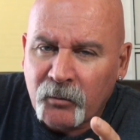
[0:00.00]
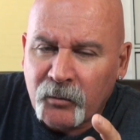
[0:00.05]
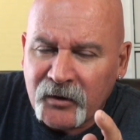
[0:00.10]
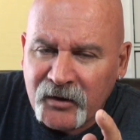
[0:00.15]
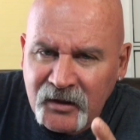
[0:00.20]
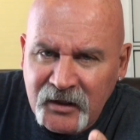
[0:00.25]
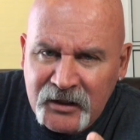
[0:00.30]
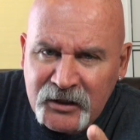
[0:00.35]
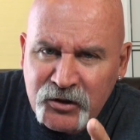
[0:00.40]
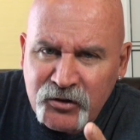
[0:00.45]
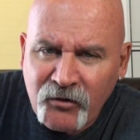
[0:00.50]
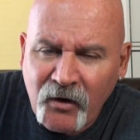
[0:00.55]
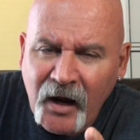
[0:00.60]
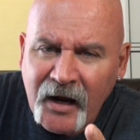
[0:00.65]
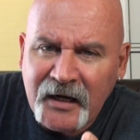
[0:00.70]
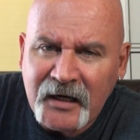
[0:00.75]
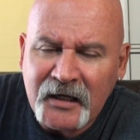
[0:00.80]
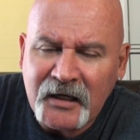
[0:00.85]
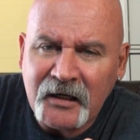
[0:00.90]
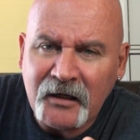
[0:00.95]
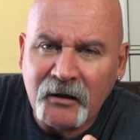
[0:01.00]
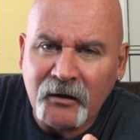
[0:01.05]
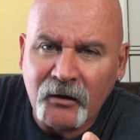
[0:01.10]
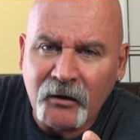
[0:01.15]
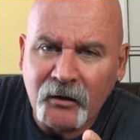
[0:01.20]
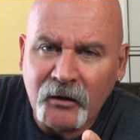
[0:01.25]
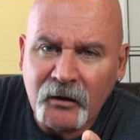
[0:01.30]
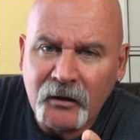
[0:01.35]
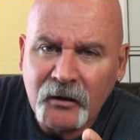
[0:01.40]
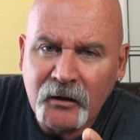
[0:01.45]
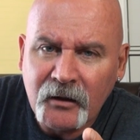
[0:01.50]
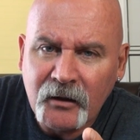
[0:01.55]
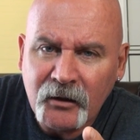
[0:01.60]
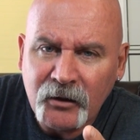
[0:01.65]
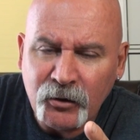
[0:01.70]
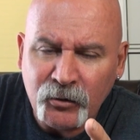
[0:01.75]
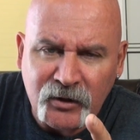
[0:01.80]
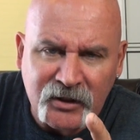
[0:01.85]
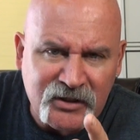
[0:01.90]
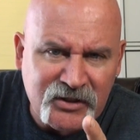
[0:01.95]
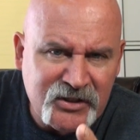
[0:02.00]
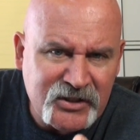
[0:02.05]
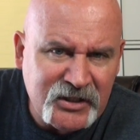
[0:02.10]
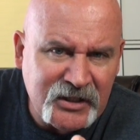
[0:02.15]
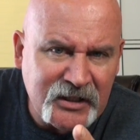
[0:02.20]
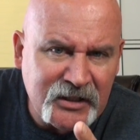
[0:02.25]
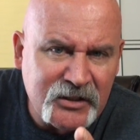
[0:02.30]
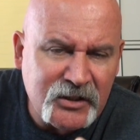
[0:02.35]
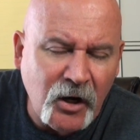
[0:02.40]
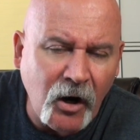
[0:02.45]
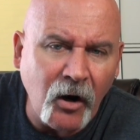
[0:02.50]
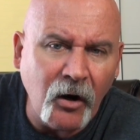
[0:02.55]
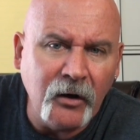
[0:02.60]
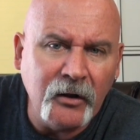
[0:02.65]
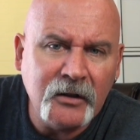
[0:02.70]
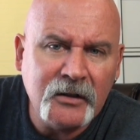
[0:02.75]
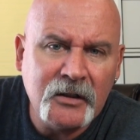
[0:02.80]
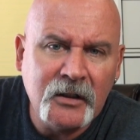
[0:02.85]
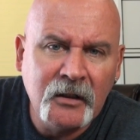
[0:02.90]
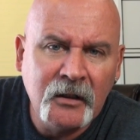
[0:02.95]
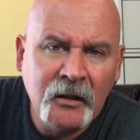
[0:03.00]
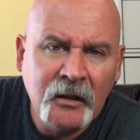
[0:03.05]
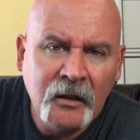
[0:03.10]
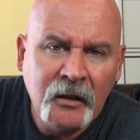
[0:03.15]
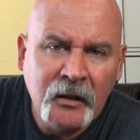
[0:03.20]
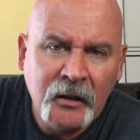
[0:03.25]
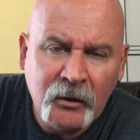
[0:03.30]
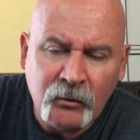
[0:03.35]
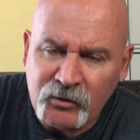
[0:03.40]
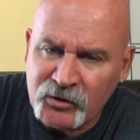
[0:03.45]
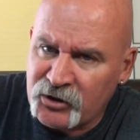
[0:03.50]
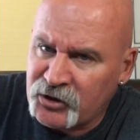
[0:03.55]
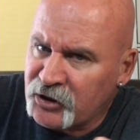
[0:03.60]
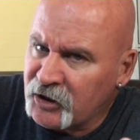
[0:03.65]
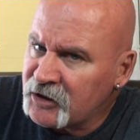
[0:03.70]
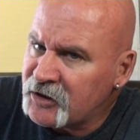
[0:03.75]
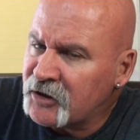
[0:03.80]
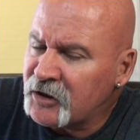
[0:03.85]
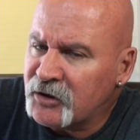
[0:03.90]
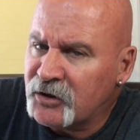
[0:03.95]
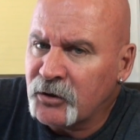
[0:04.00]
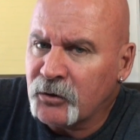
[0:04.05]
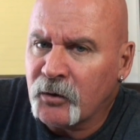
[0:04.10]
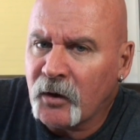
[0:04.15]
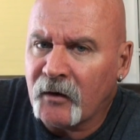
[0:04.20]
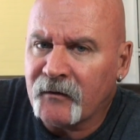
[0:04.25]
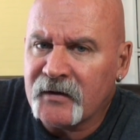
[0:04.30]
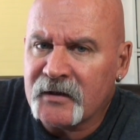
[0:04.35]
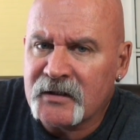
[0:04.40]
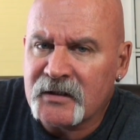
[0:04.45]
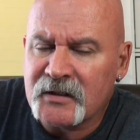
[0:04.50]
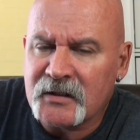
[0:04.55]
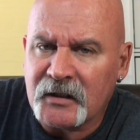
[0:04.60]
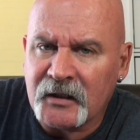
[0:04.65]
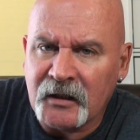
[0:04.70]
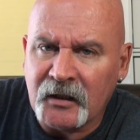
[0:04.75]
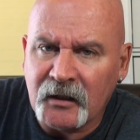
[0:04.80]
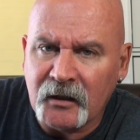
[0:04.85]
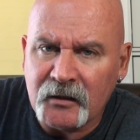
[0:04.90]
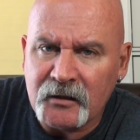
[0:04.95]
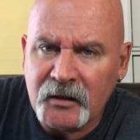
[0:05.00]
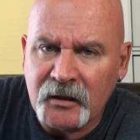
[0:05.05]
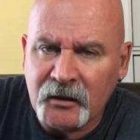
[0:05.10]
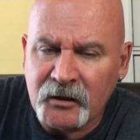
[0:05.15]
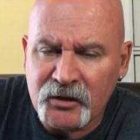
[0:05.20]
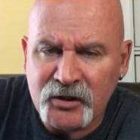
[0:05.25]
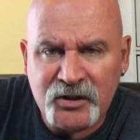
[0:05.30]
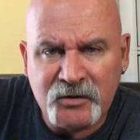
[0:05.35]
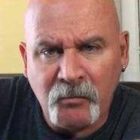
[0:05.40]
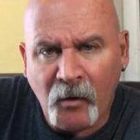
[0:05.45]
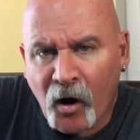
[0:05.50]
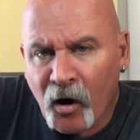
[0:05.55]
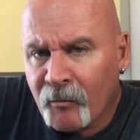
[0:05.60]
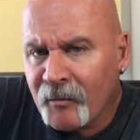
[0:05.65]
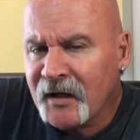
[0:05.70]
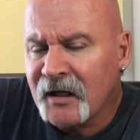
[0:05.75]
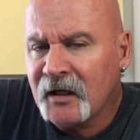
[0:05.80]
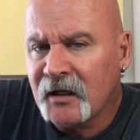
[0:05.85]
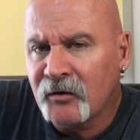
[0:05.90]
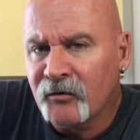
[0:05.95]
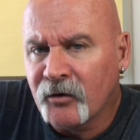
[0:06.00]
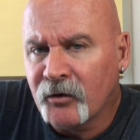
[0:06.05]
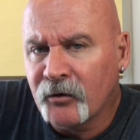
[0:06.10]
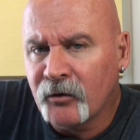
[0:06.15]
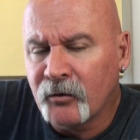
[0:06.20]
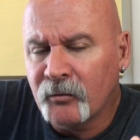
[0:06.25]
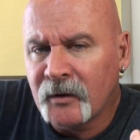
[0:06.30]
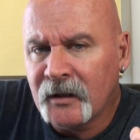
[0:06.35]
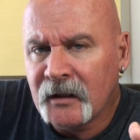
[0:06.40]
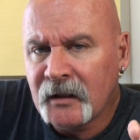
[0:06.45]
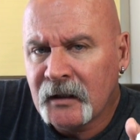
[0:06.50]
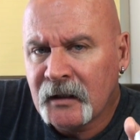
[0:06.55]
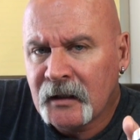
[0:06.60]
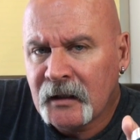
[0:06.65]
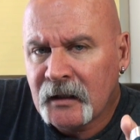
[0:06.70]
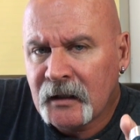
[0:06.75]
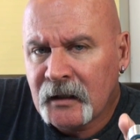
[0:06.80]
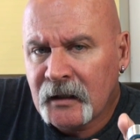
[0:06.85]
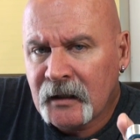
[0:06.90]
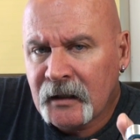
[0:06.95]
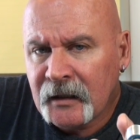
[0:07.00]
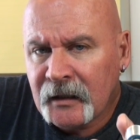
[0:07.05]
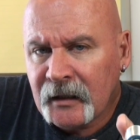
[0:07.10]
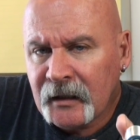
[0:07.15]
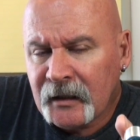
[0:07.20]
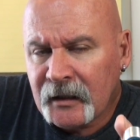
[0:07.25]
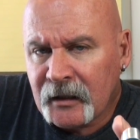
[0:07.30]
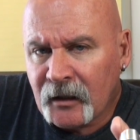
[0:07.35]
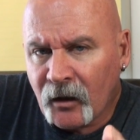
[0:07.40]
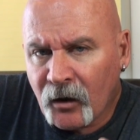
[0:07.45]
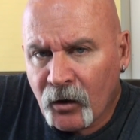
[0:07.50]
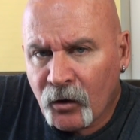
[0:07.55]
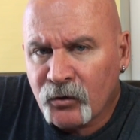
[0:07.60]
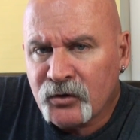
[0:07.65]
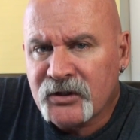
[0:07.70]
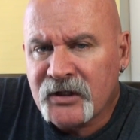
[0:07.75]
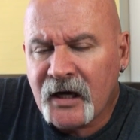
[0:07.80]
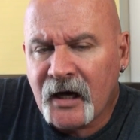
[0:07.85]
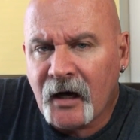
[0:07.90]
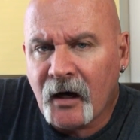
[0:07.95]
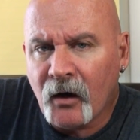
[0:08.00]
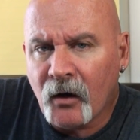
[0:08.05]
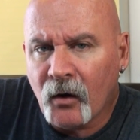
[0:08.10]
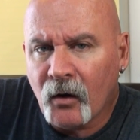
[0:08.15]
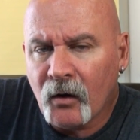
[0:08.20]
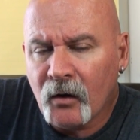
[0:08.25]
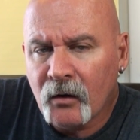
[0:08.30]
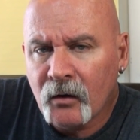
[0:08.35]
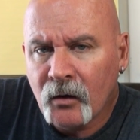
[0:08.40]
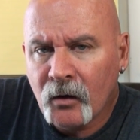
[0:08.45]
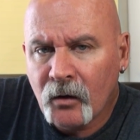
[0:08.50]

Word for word: But this right here, you can see his heart. It was just the two of us in a small meeting room in a hotel,